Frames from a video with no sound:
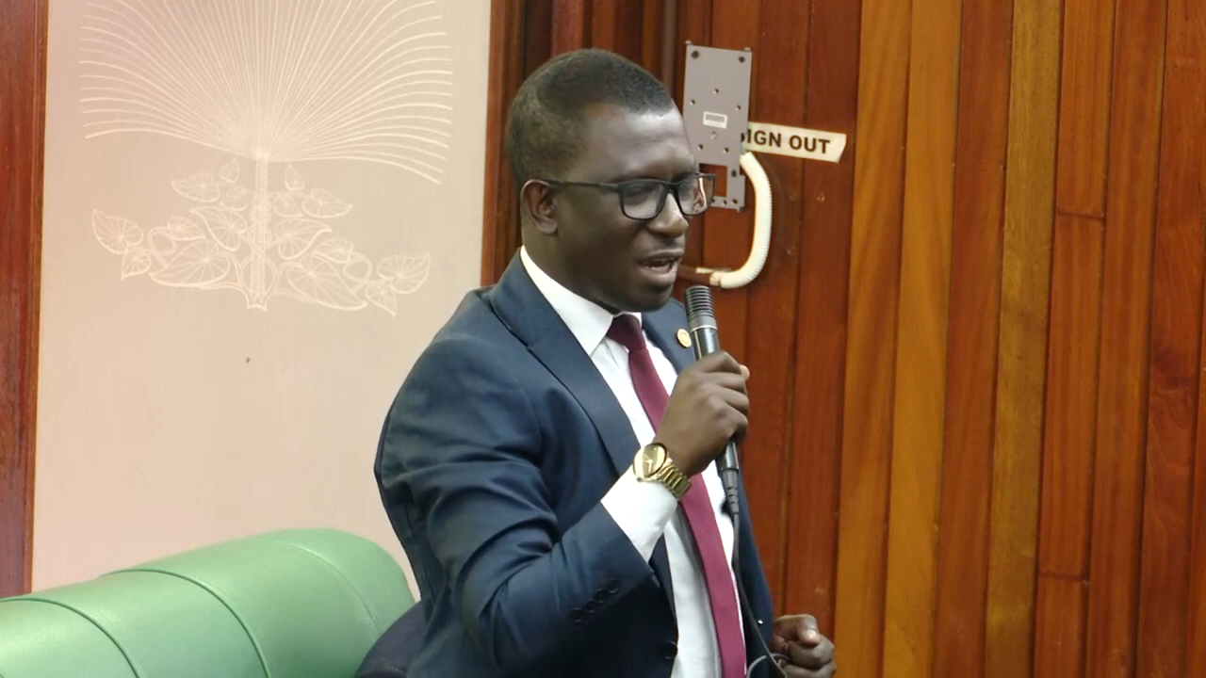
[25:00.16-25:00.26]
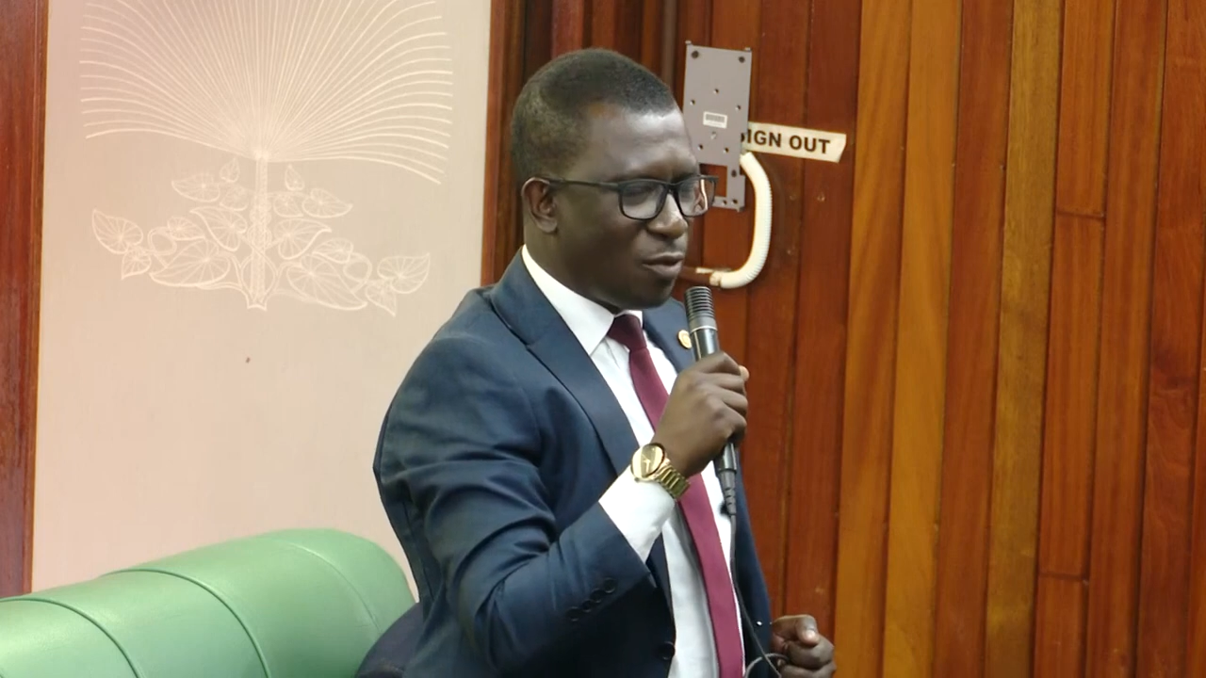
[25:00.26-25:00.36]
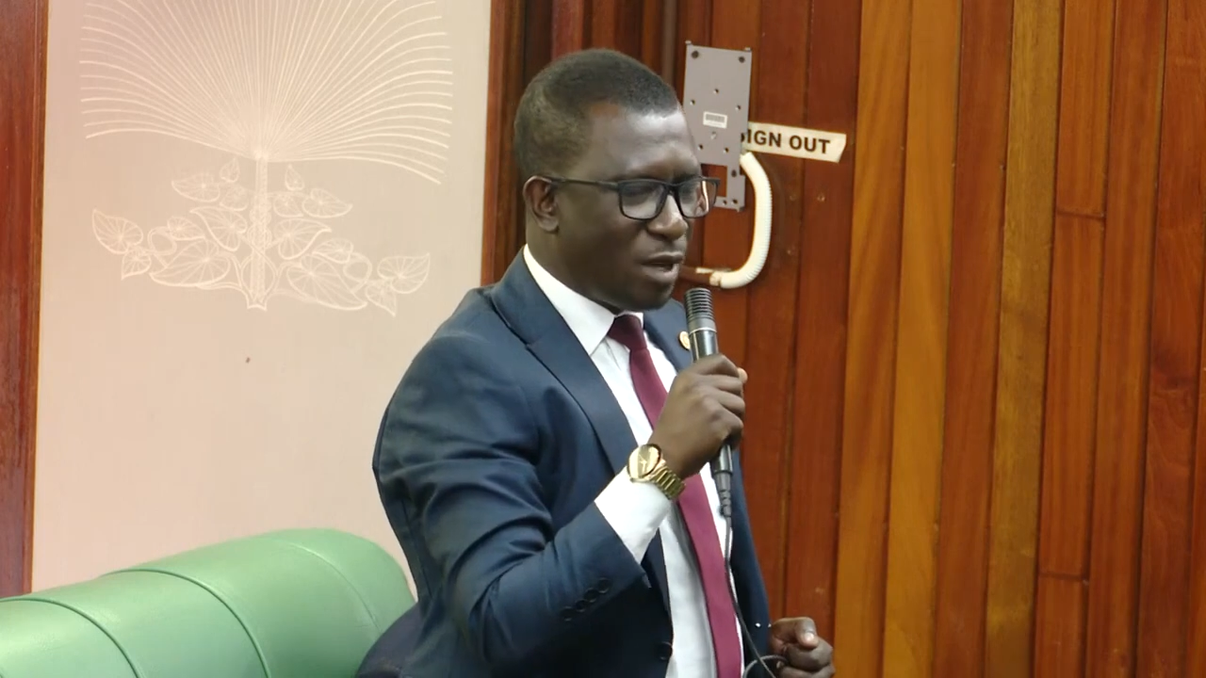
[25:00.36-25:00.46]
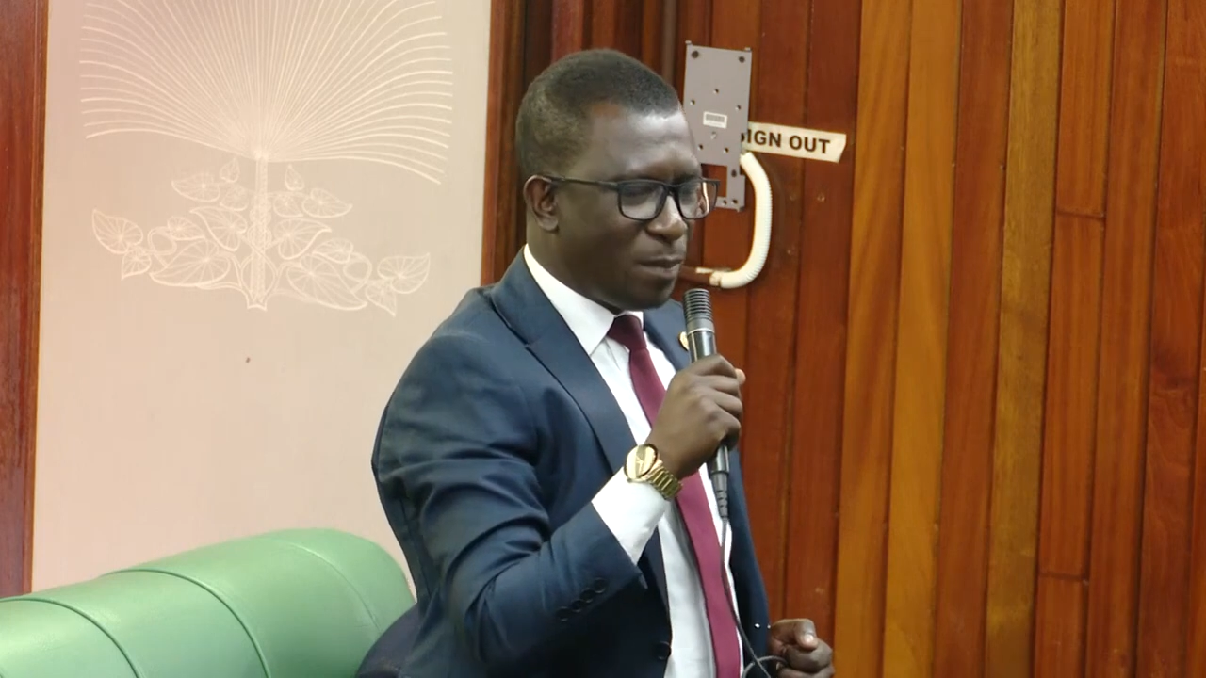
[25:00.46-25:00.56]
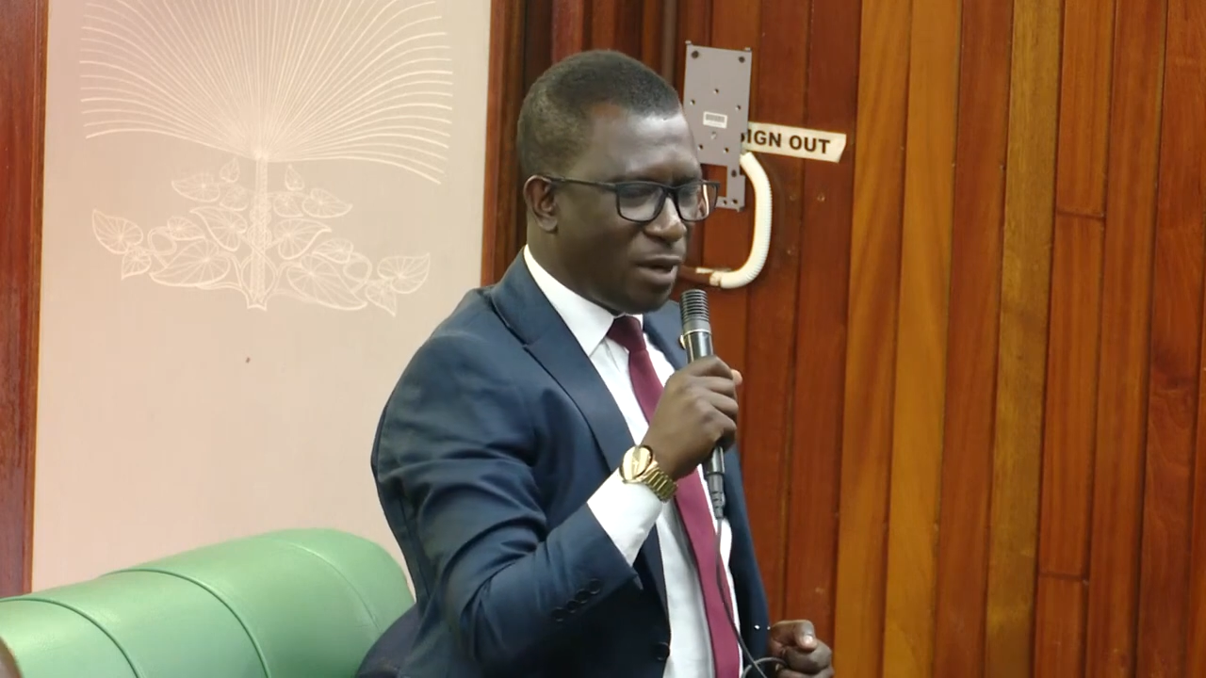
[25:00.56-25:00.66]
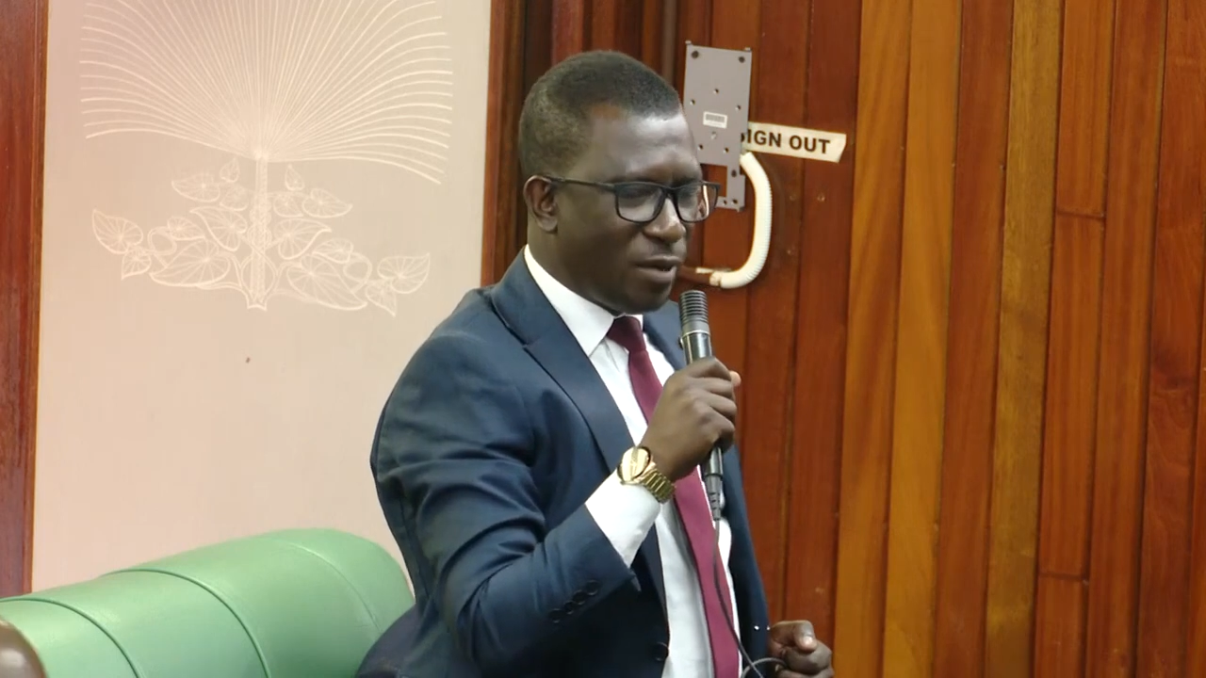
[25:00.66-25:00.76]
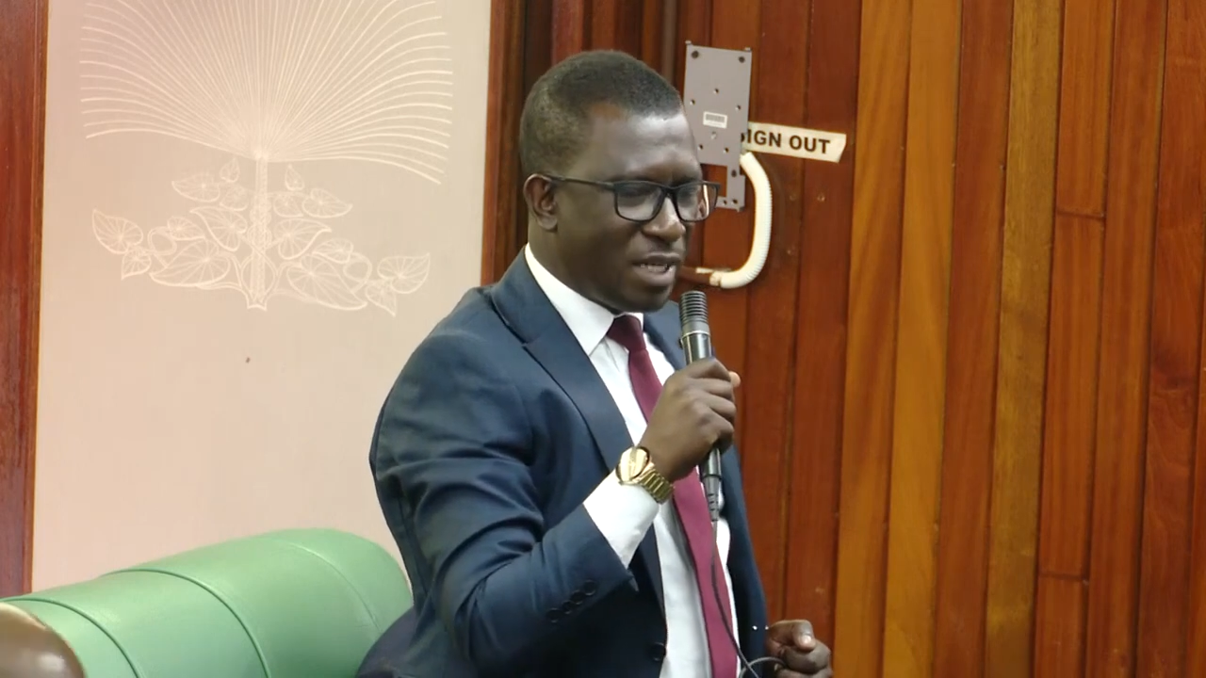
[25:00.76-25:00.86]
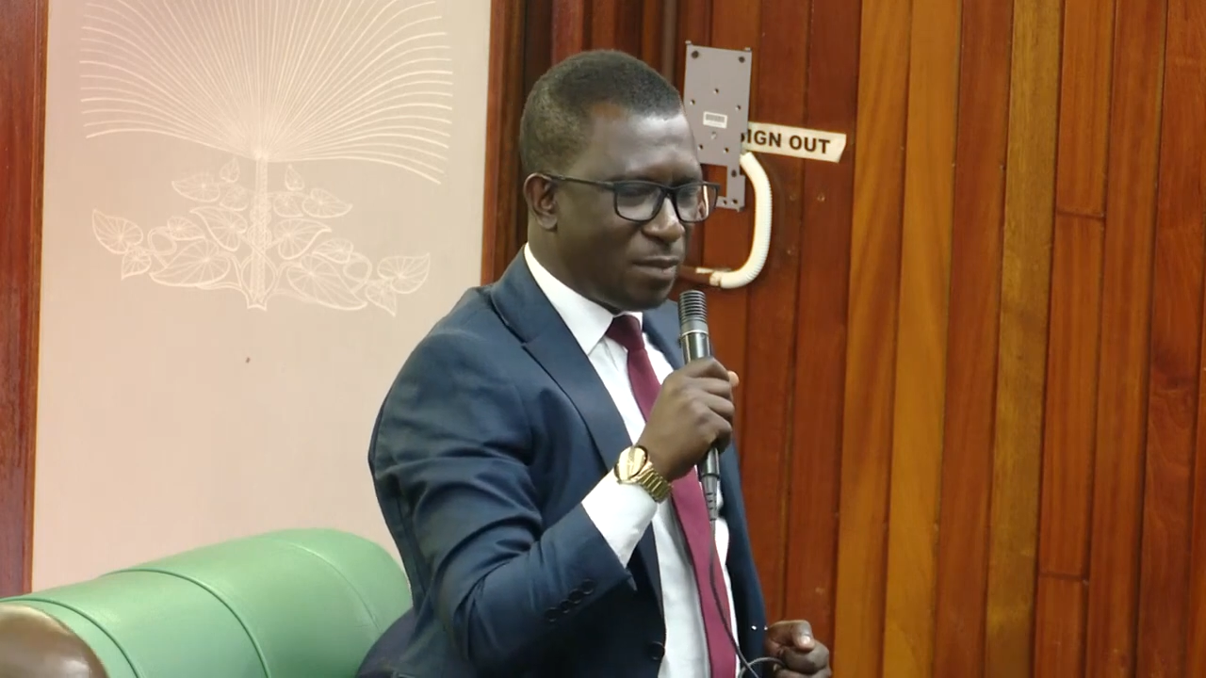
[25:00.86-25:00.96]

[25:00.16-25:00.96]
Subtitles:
I would empower